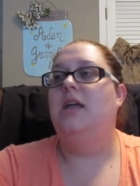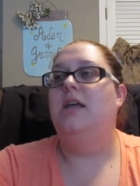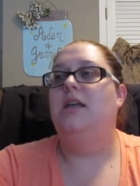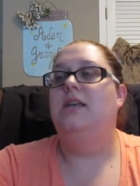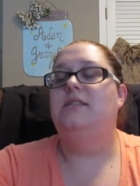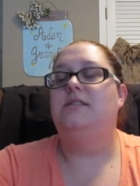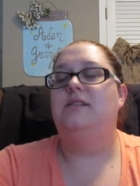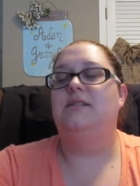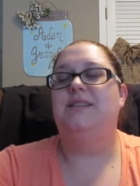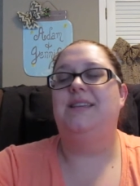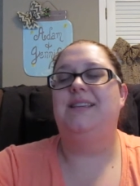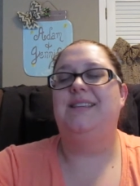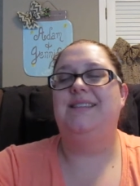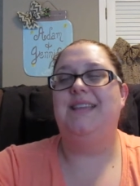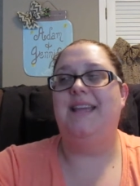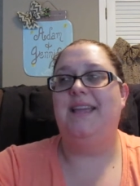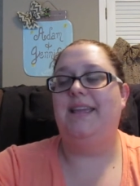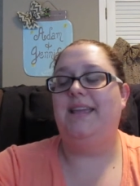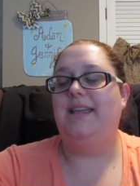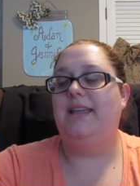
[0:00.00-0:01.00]
So I was like,
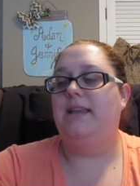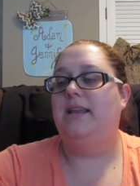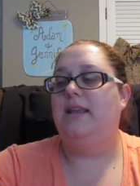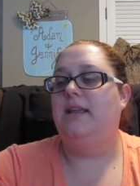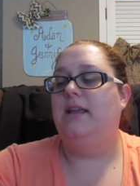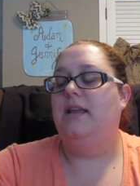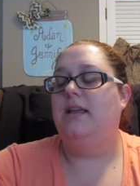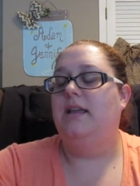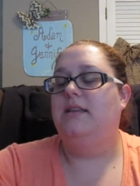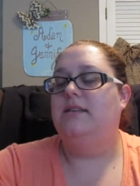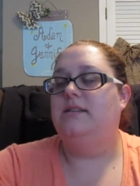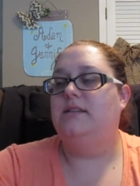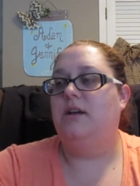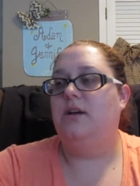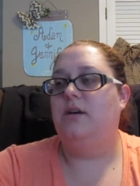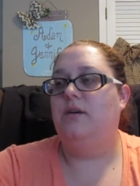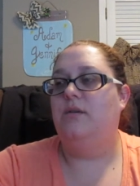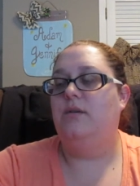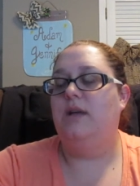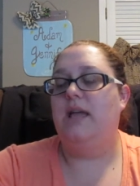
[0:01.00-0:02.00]
dang it.
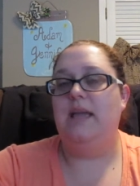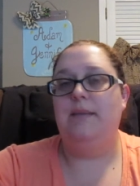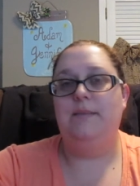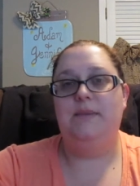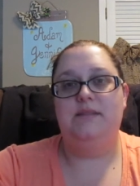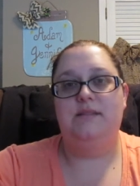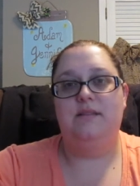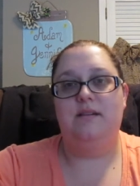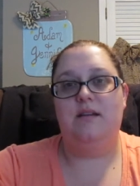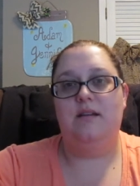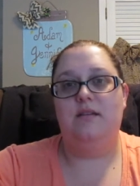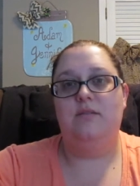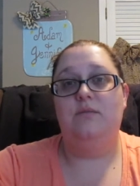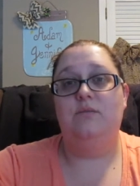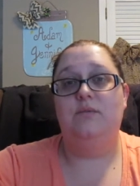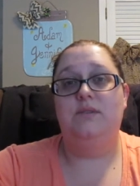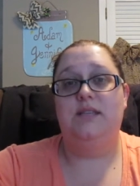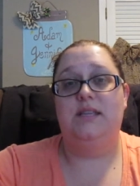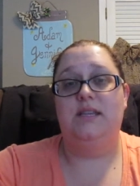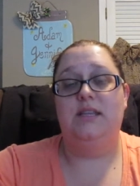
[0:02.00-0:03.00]
So Amazon
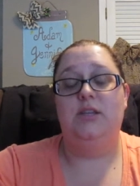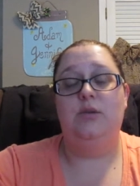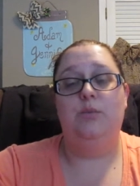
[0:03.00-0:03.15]
was letting you